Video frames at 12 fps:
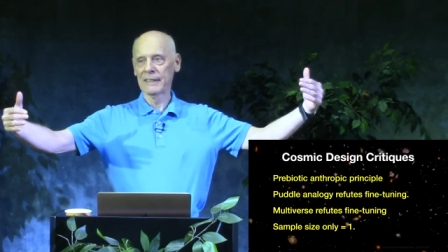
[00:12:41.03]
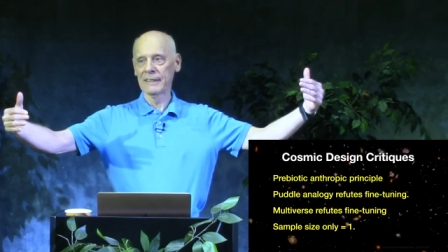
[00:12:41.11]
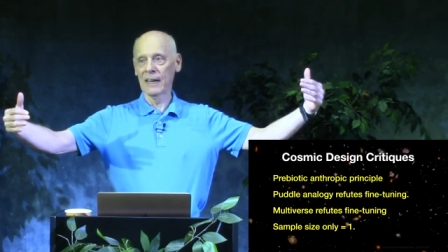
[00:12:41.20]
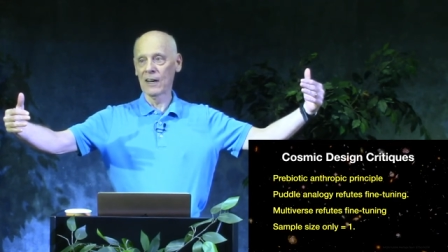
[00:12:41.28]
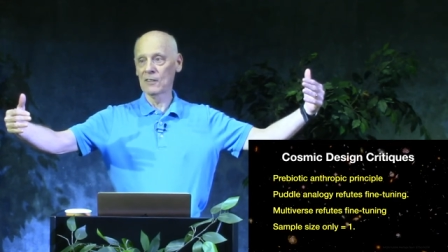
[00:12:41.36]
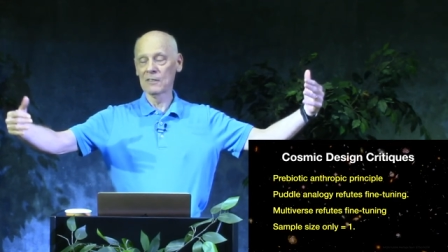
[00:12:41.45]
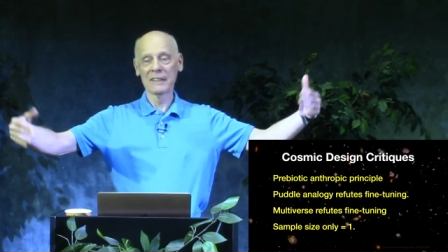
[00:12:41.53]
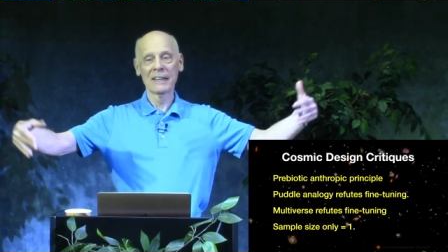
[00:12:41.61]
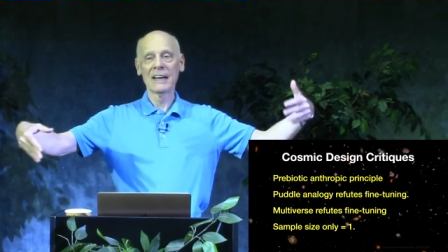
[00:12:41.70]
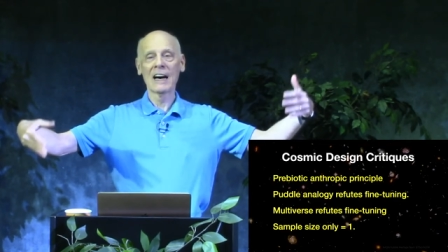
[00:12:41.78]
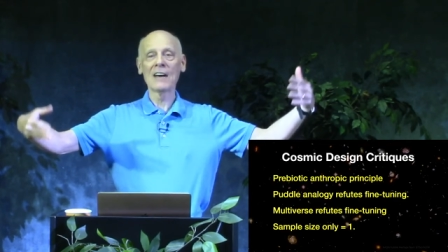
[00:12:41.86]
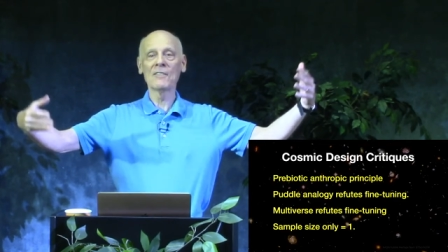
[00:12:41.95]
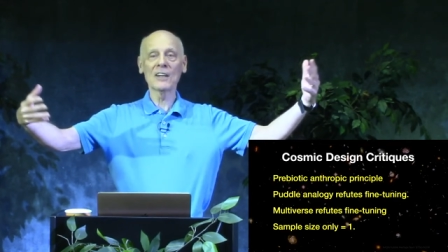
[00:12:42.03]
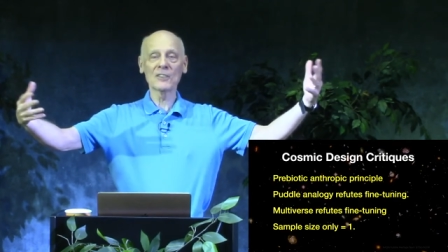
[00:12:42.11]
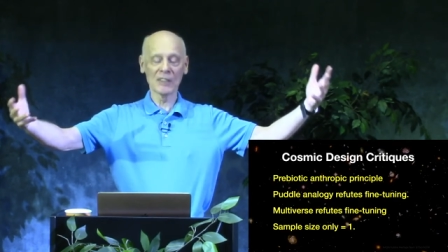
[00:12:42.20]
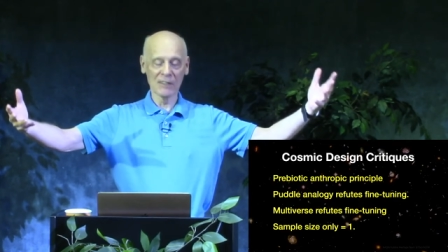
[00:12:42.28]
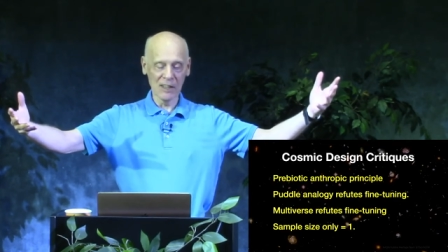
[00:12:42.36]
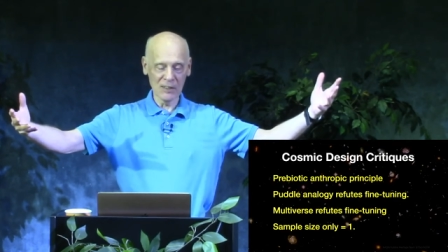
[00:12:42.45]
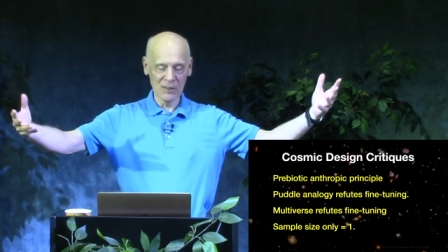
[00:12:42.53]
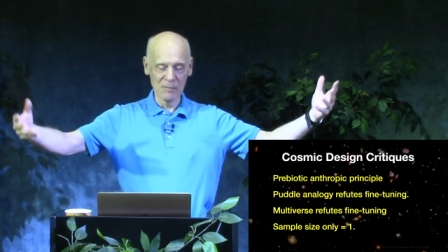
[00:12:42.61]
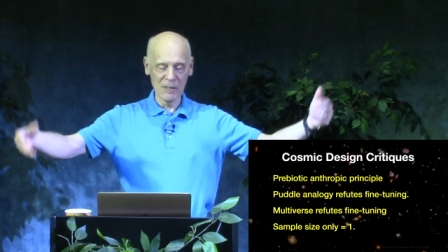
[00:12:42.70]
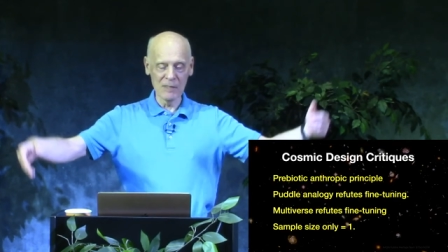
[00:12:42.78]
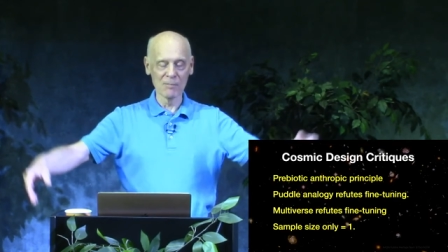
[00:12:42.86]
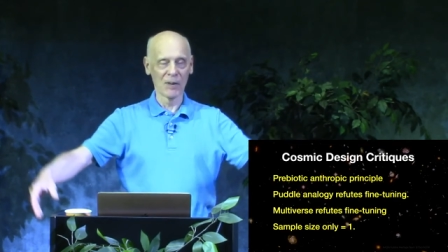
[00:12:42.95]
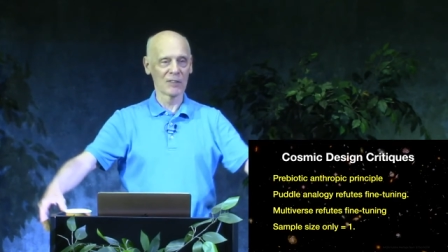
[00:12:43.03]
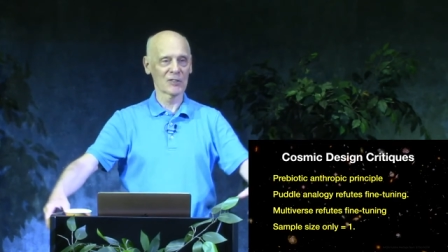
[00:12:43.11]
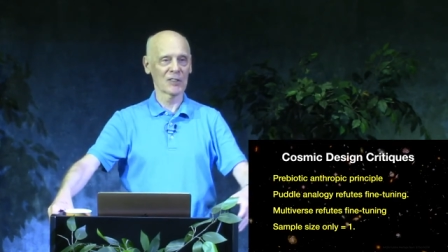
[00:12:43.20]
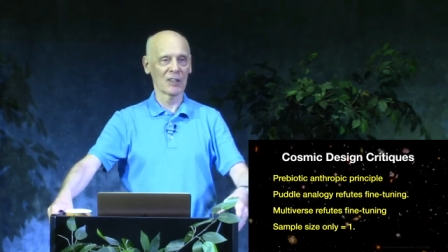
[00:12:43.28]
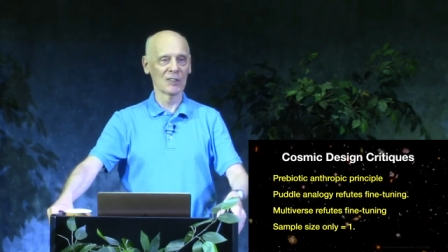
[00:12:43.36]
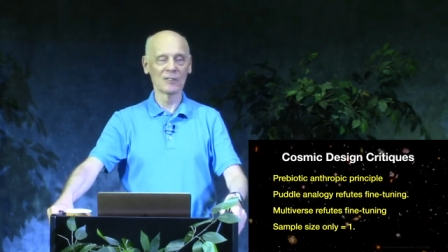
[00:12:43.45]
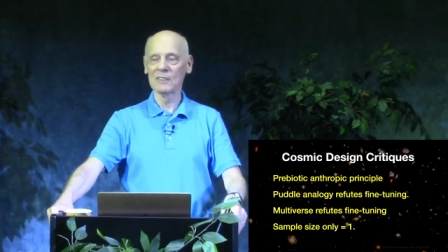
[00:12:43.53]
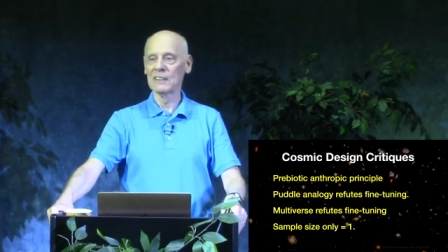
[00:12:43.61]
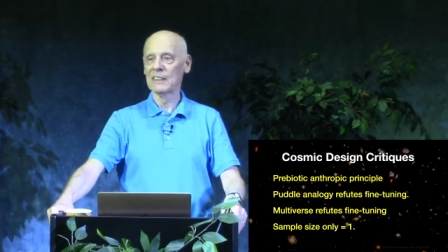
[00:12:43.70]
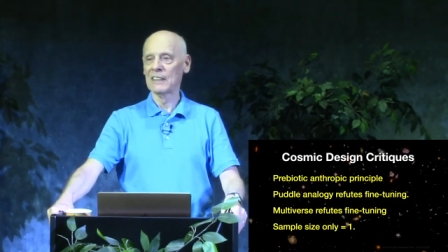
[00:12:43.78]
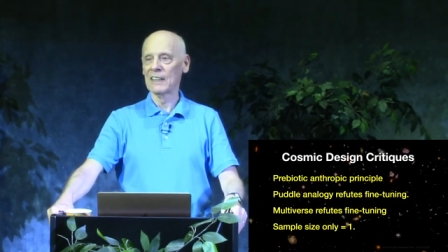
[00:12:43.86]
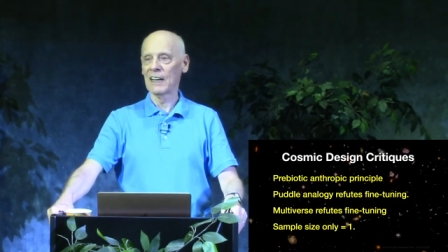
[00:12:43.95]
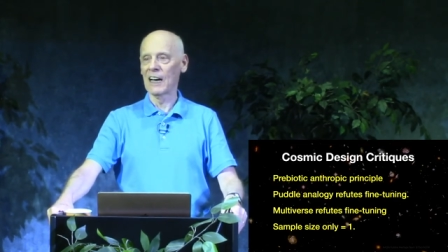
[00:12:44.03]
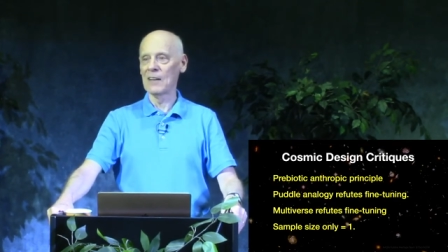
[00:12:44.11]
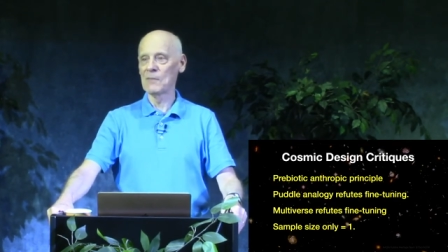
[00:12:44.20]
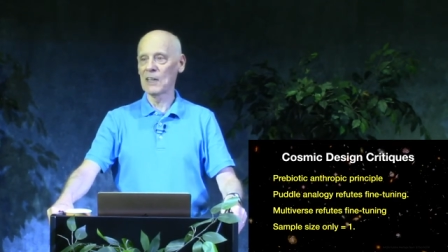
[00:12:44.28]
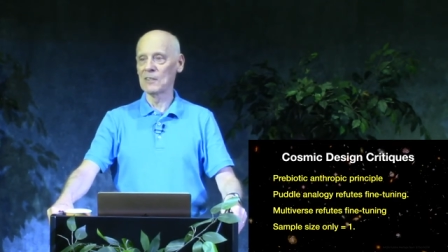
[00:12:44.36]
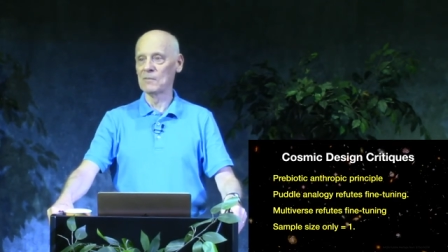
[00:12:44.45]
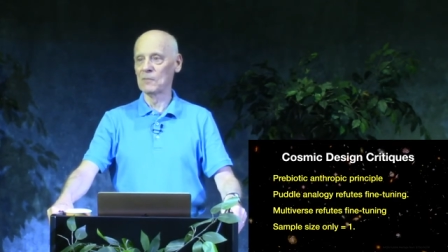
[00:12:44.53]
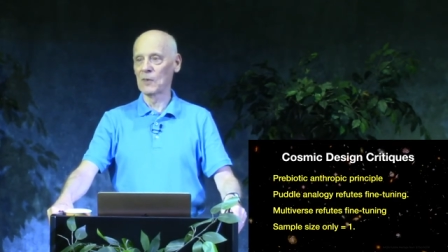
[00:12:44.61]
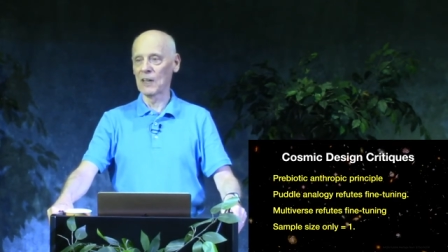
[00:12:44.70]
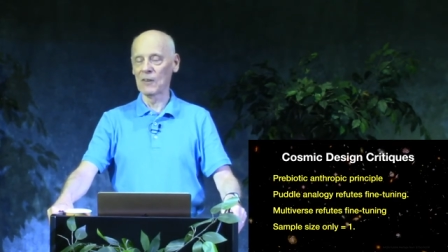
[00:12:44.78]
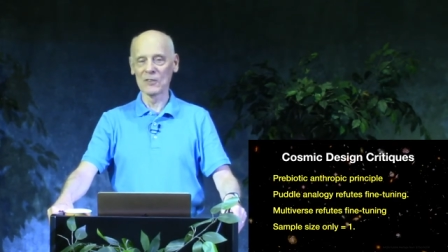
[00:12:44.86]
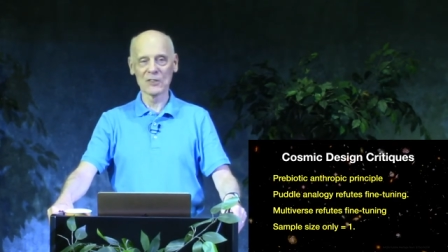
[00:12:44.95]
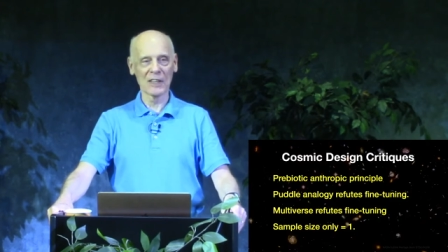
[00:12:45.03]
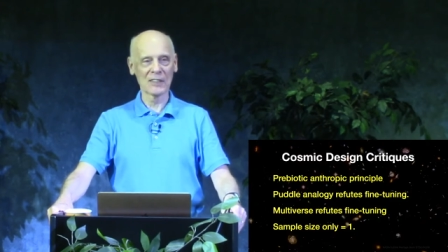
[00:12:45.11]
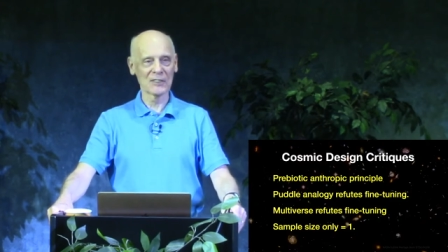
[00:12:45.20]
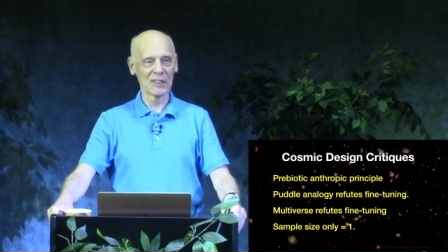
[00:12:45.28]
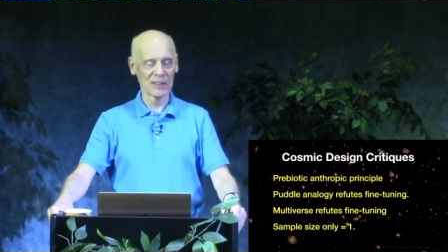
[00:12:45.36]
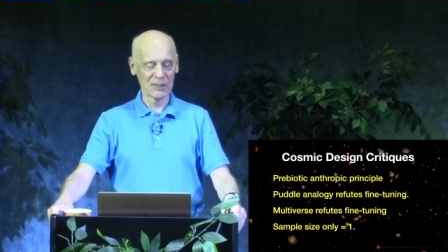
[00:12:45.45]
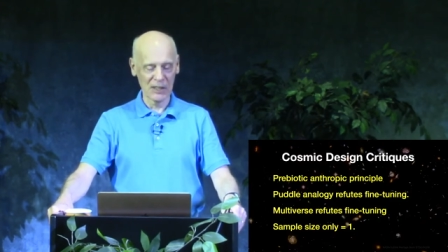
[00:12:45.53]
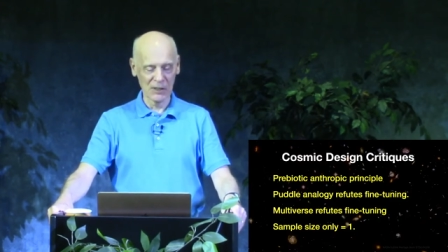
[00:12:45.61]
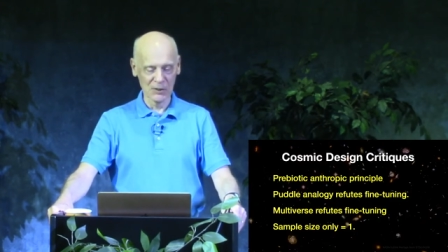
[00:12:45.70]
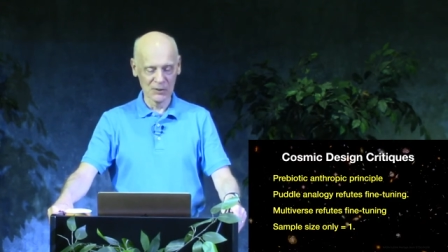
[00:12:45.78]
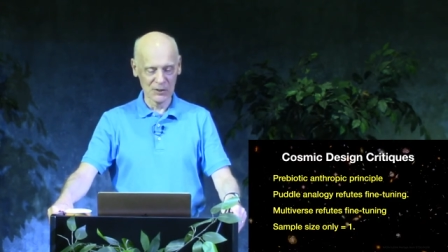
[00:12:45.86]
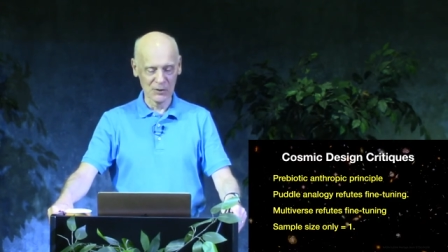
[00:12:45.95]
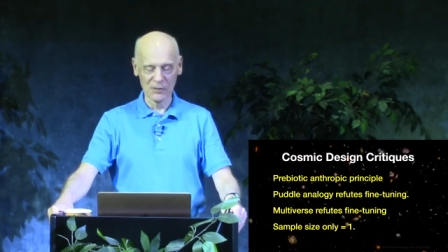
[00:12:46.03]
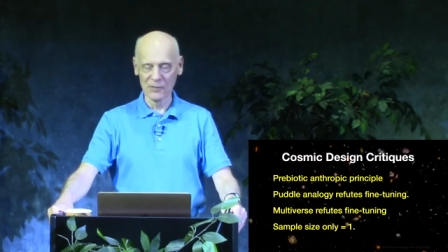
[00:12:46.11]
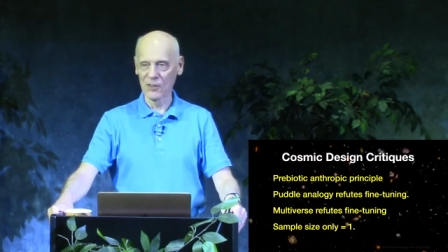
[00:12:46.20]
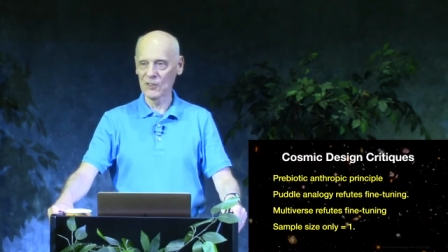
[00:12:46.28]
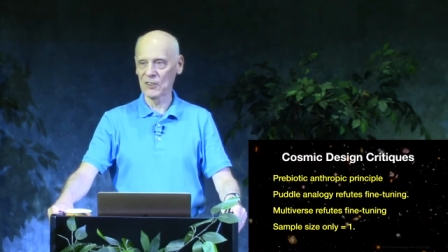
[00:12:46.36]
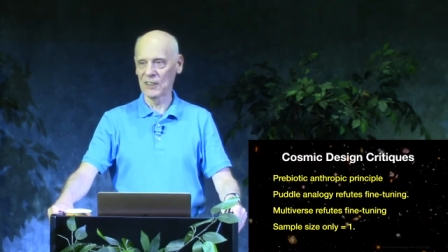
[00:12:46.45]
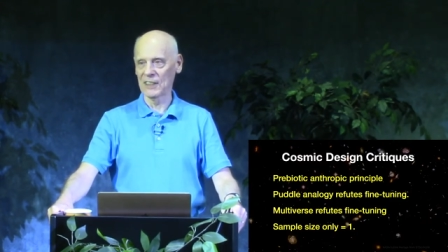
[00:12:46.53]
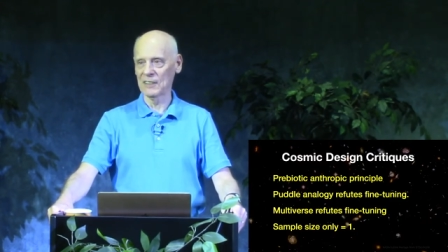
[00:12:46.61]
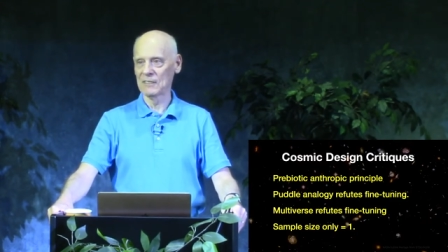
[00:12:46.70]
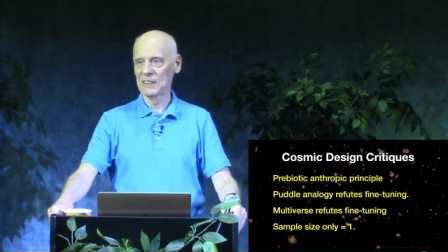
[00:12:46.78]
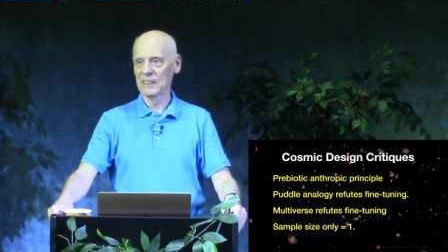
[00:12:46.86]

Now, I've actually got to meet Marcelo. I met him when I was at uh, Yale University,